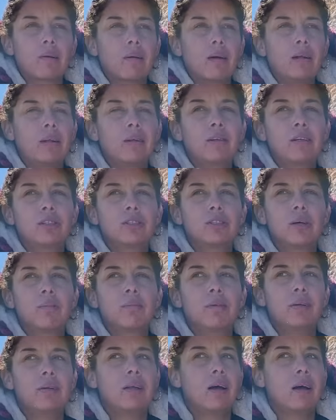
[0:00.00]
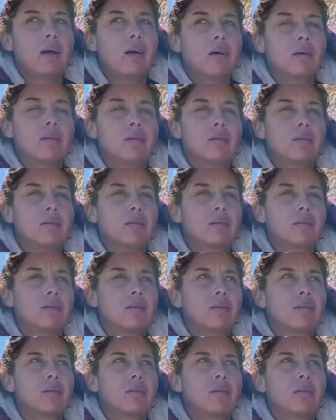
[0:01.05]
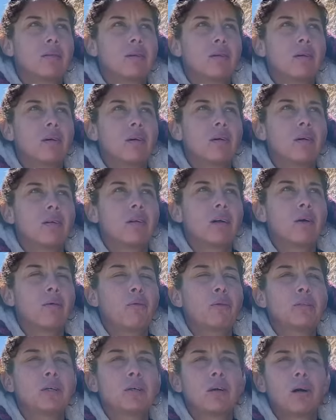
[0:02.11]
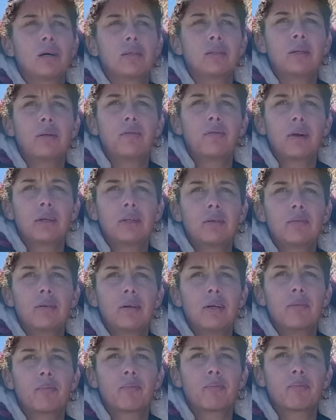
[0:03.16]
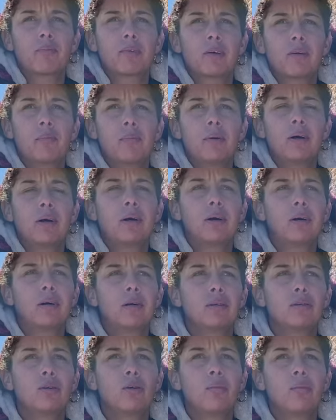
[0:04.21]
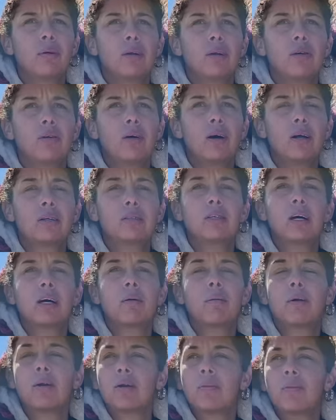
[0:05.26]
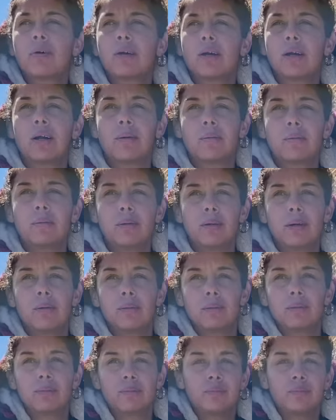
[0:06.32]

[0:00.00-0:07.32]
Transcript: And then there's something that was a cause and effect of it, mm-hmm. but don't mean to know how to talk about it or bring it up, you know? Sure.